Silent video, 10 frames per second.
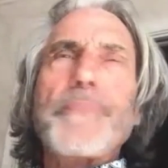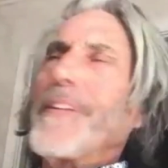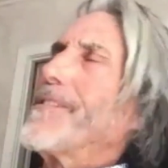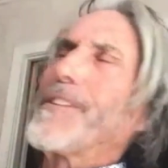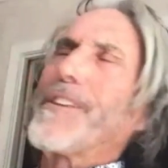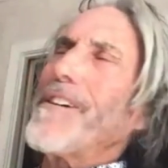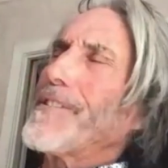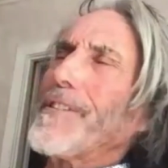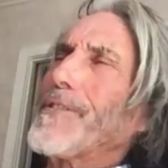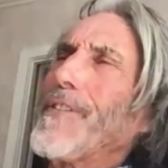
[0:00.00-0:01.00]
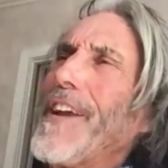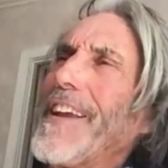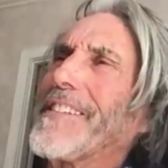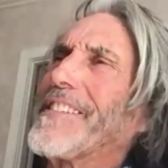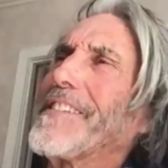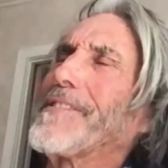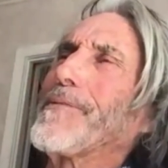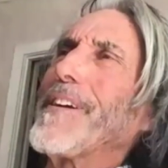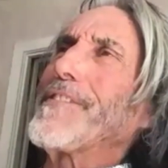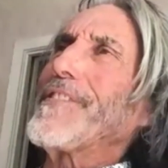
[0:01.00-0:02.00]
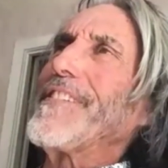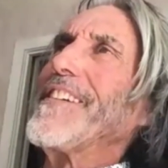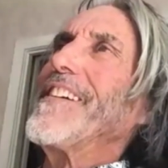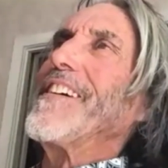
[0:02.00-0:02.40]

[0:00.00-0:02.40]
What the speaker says: It was such a strange situation.